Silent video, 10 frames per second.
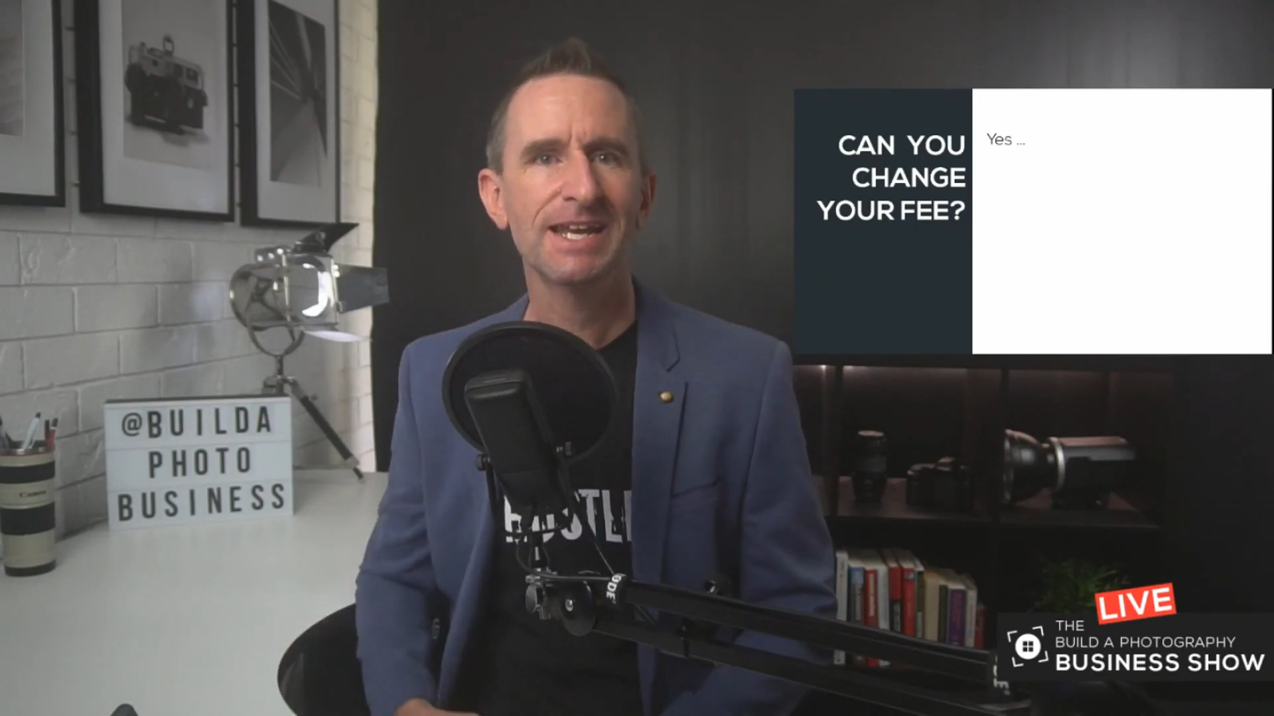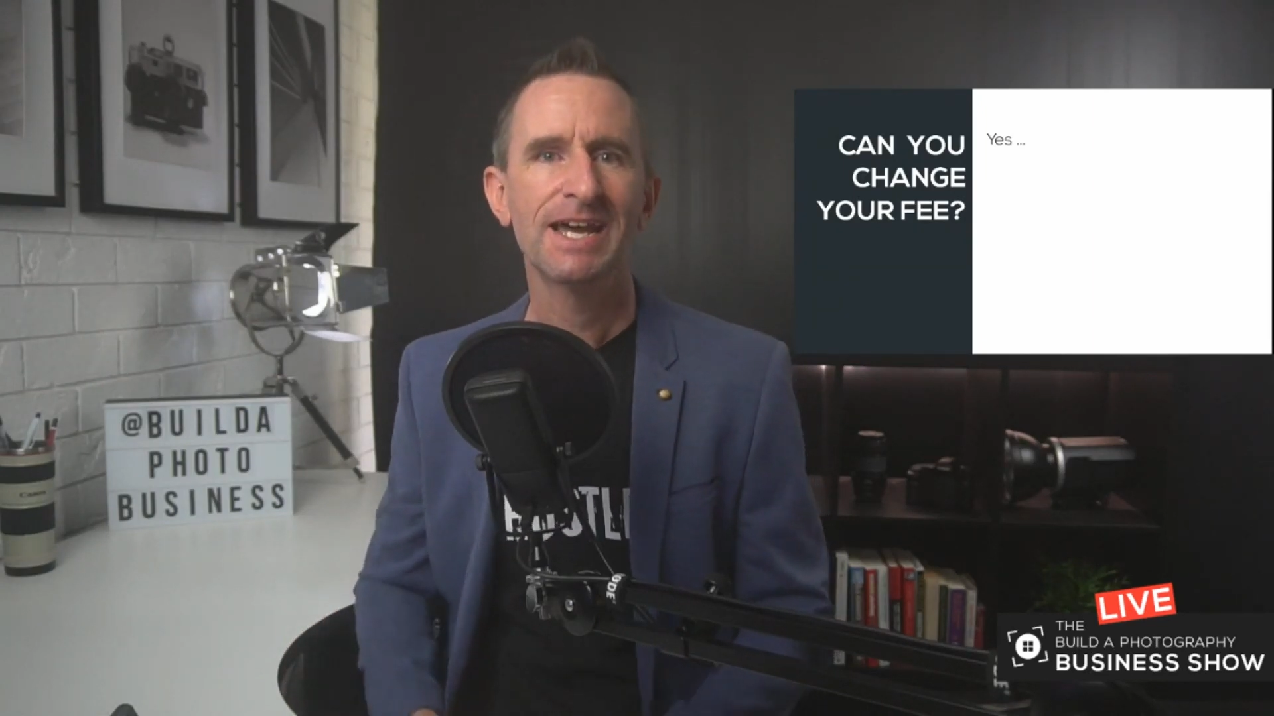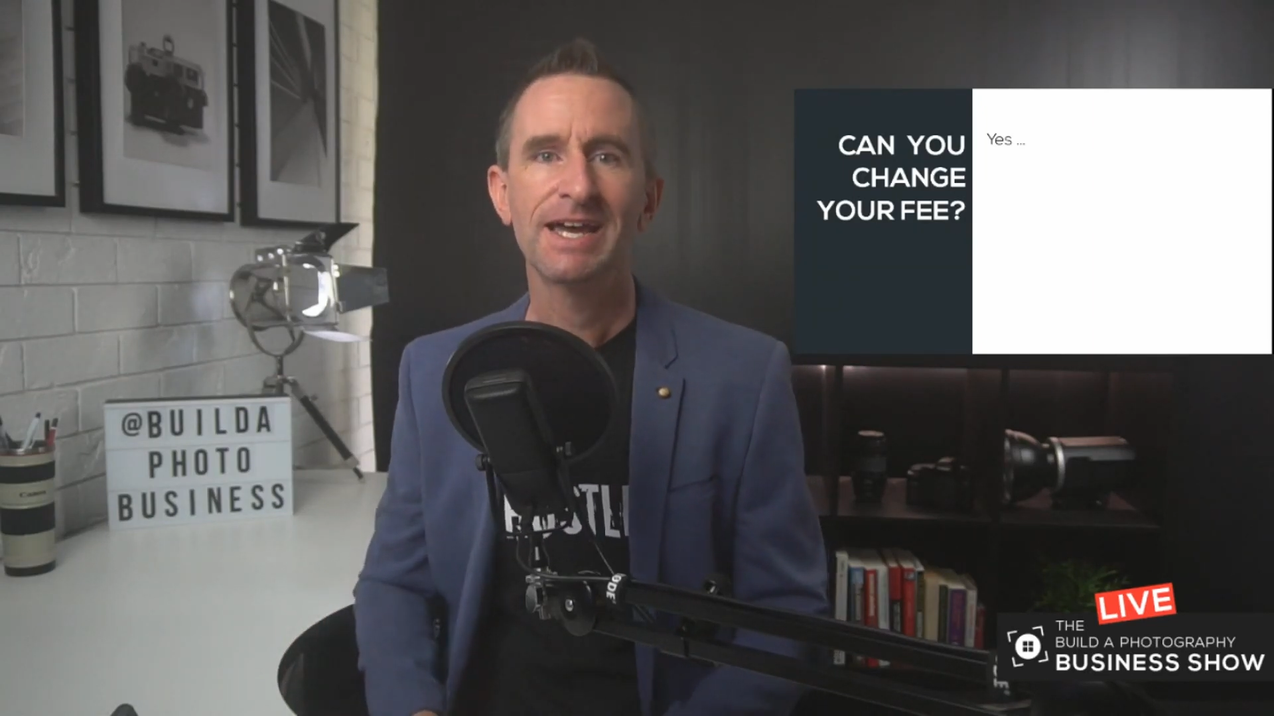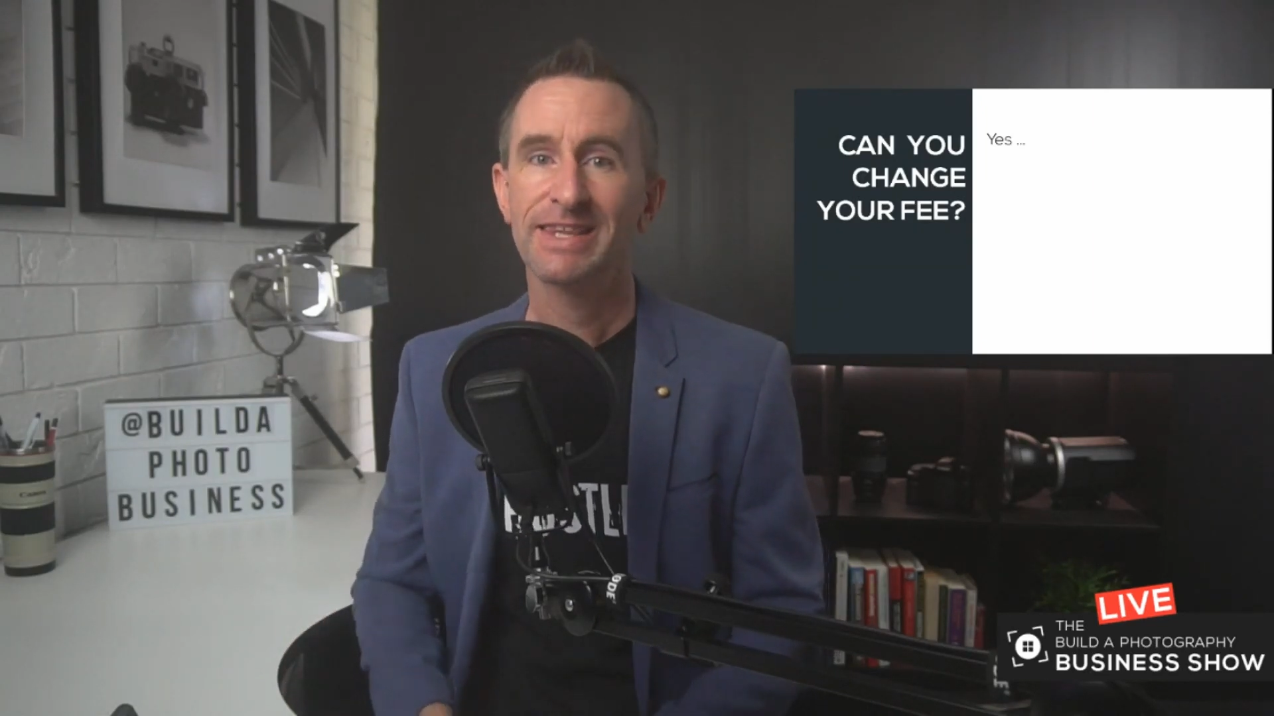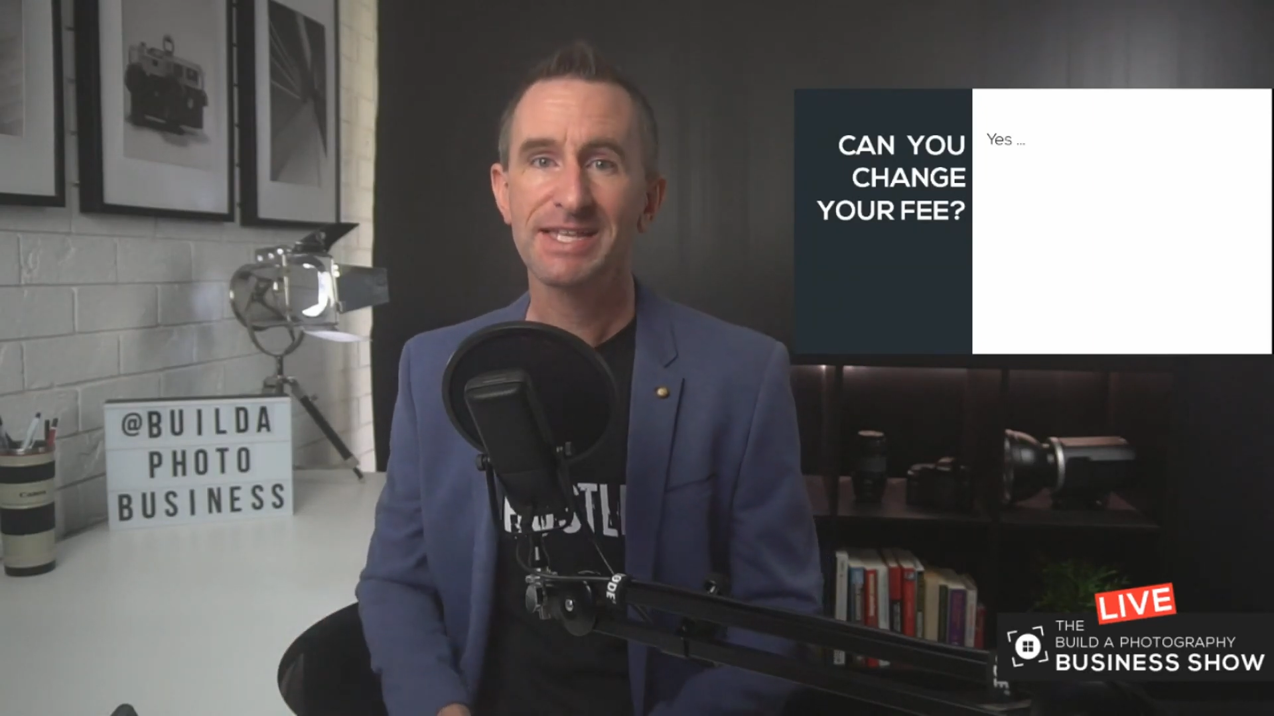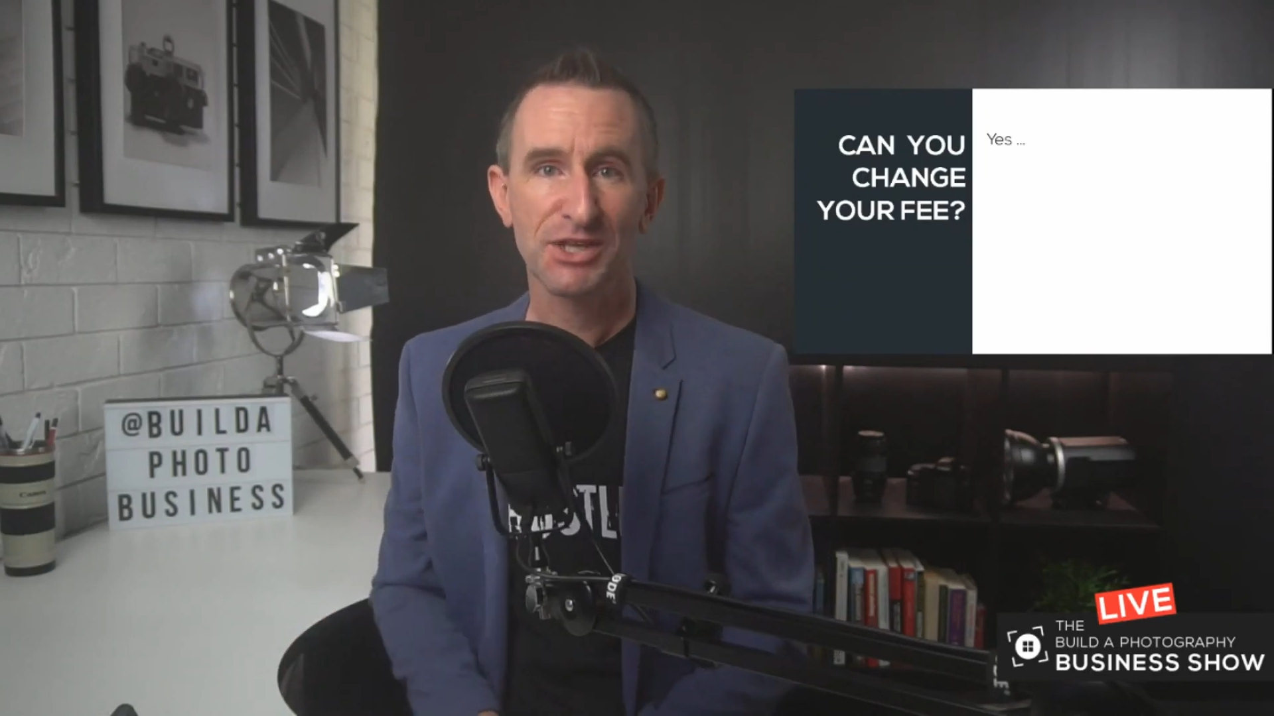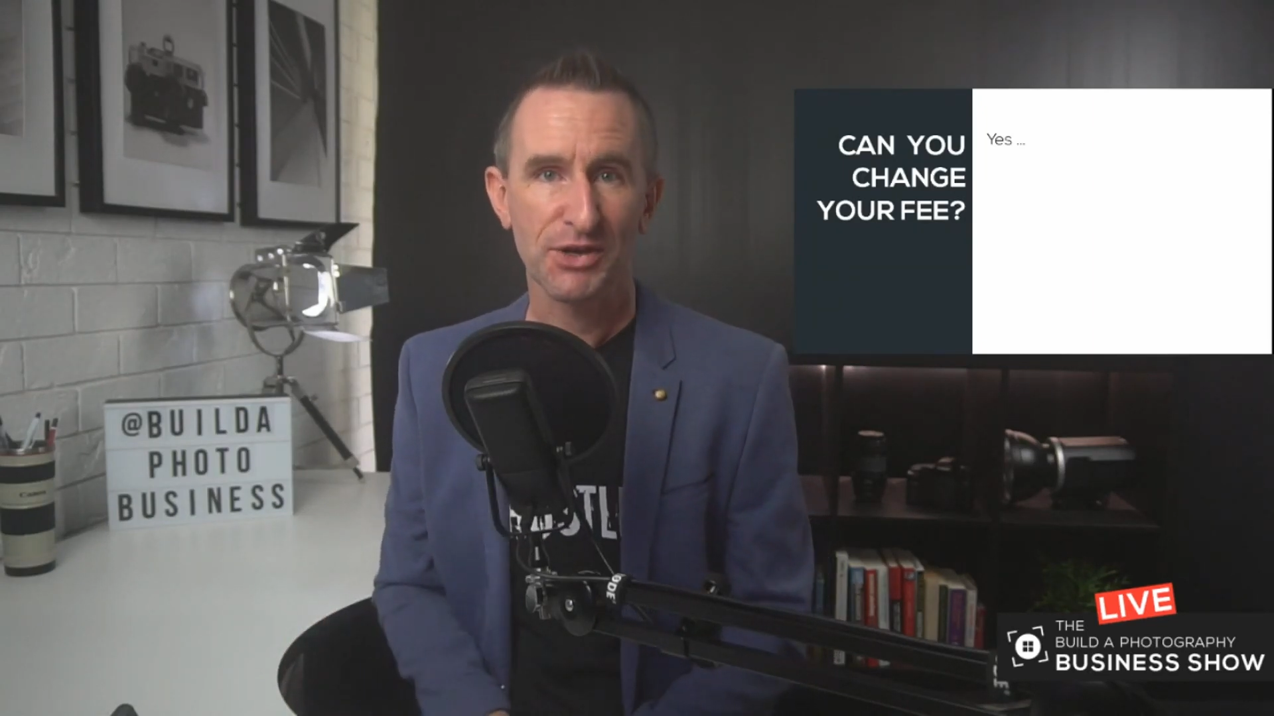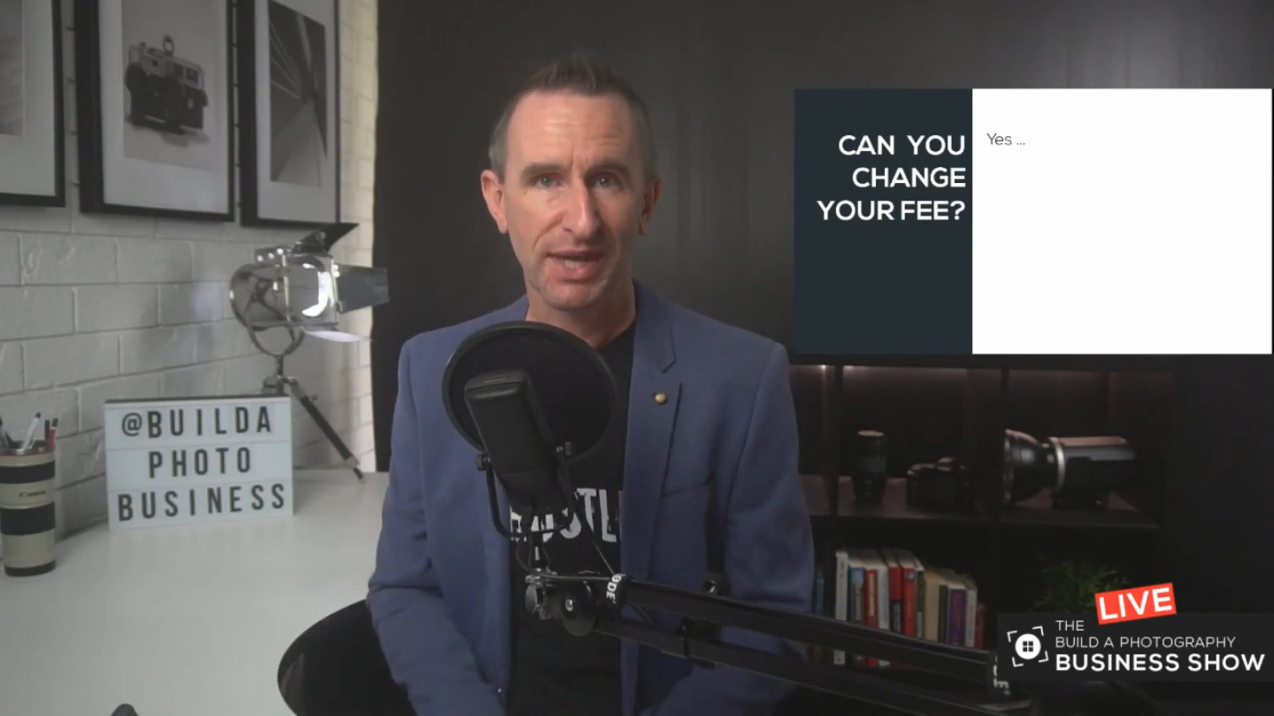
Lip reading: then that's